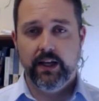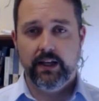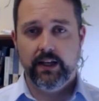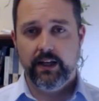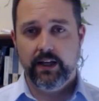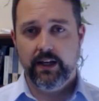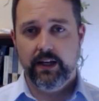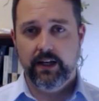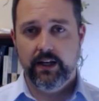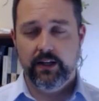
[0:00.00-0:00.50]

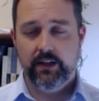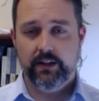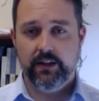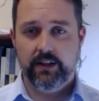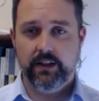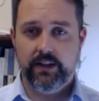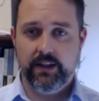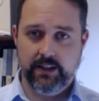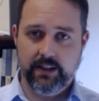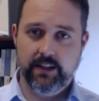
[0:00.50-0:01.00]
uh,
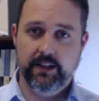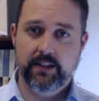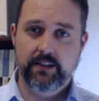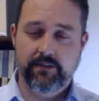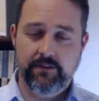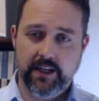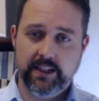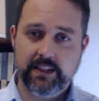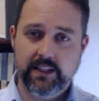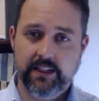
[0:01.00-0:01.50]
that
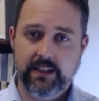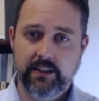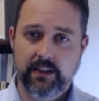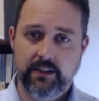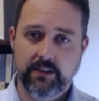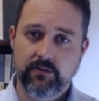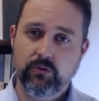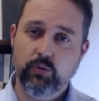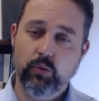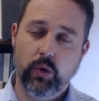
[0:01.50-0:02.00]
affect
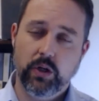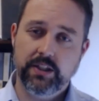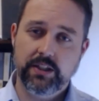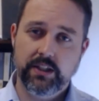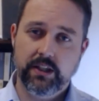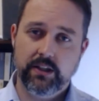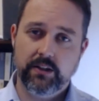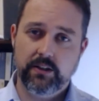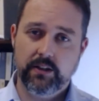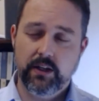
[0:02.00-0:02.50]
one
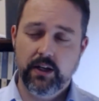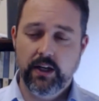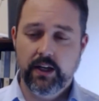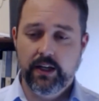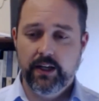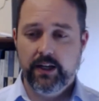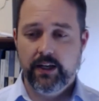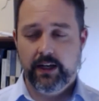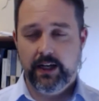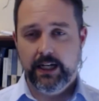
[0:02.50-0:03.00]
another.
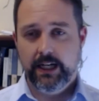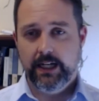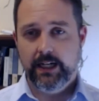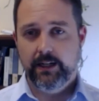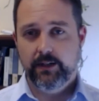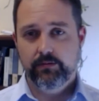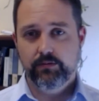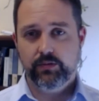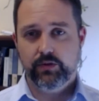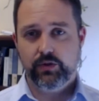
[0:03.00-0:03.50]

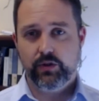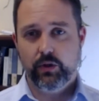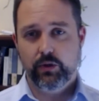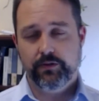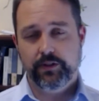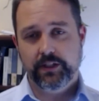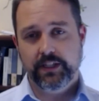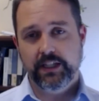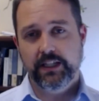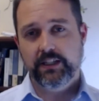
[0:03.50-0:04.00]
Um, so if
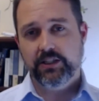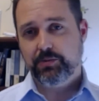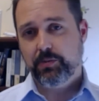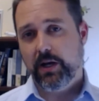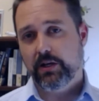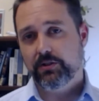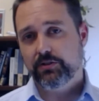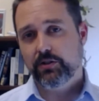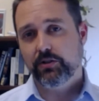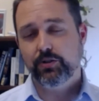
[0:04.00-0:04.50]
you're getting
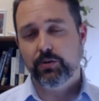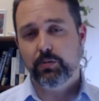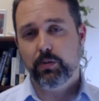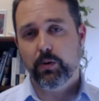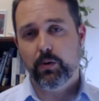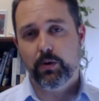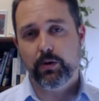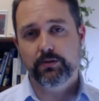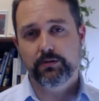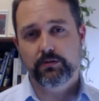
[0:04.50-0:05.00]
spousal
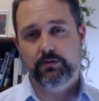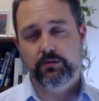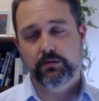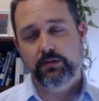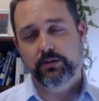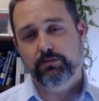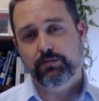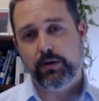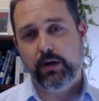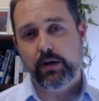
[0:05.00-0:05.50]
support,
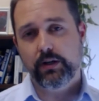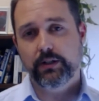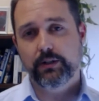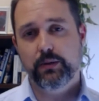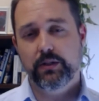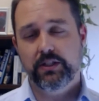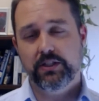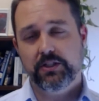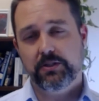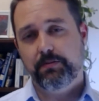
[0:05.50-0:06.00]
you probably
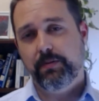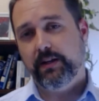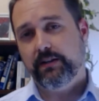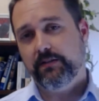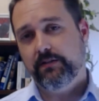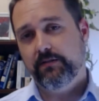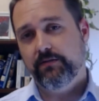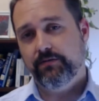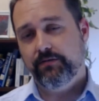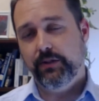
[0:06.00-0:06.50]
would
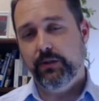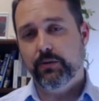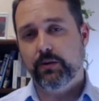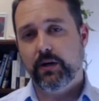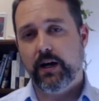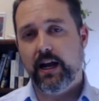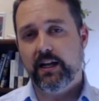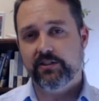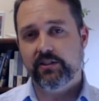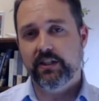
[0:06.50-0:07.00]
expect fewer
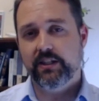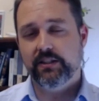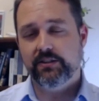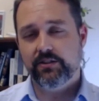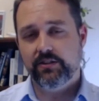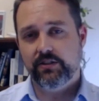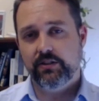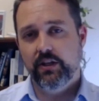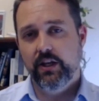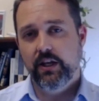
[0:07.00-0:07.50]

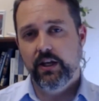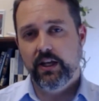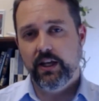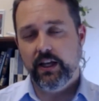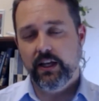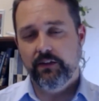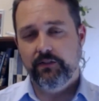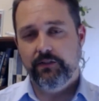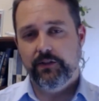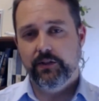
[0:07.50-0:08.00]
assets.
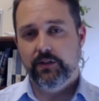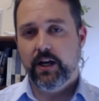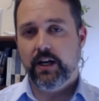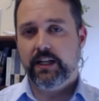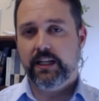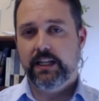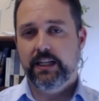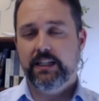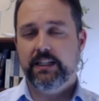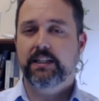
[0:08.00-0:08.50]
If you're not
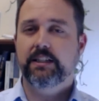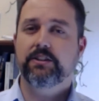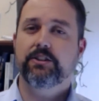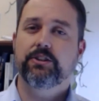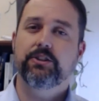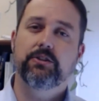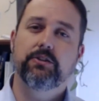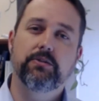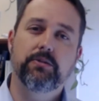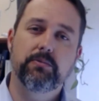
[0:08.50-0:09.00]
getting it,
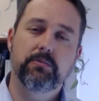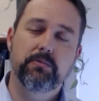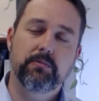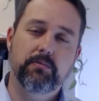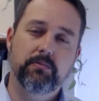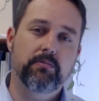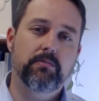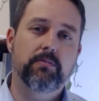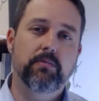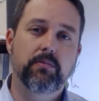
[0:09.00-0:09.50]
you
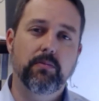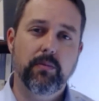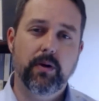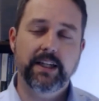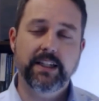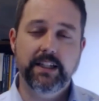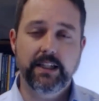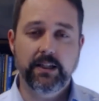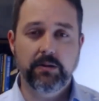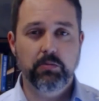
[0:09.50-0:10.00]

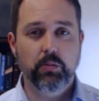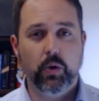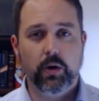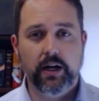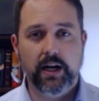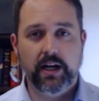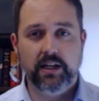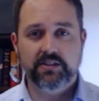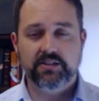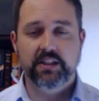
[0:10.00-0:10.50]
might need more
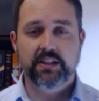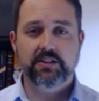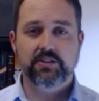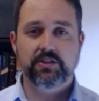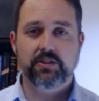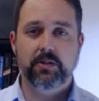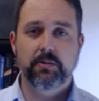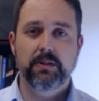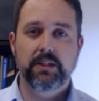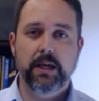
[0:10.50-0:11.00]
assets
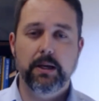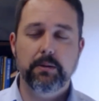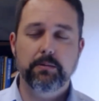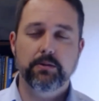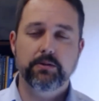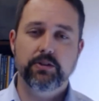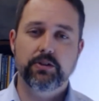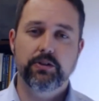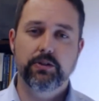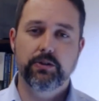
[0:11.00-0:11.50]
to be
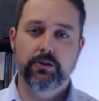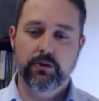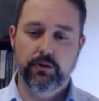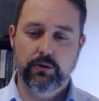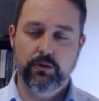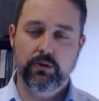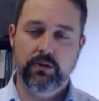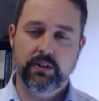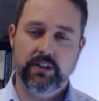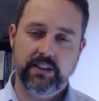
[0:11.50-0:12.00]
able
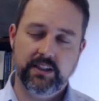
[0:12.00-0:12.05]
to